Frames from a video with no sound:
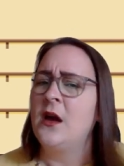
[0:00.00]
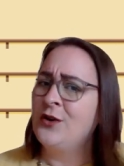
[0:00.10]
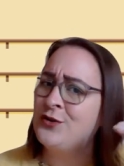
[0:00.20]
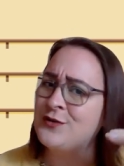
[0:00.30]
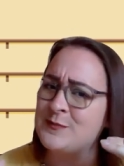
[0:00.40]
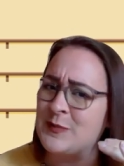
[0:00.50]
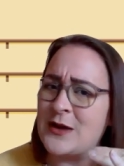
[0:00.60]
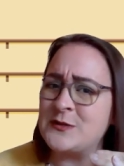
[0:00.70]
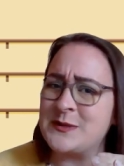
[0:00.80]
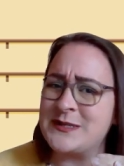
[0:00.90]
Whose
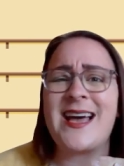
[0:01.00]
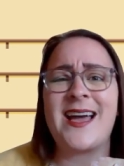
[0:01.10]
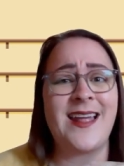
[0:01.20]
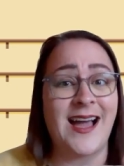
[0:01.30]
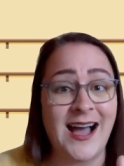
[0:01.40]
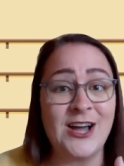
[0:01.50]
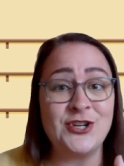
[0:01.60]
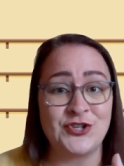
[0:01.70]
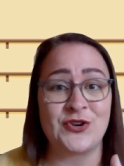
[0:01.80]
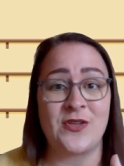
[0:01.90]
blouse was that?
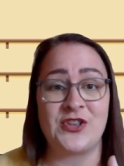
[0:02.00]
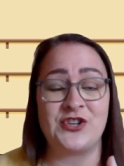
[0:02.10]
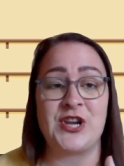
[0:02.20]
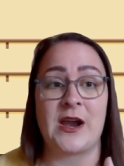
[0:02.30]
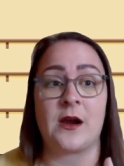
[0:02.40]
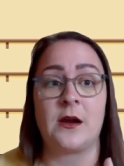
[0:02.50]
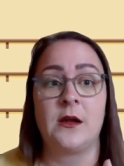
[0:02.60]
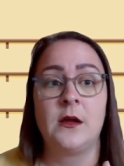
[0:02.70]
Under the chair.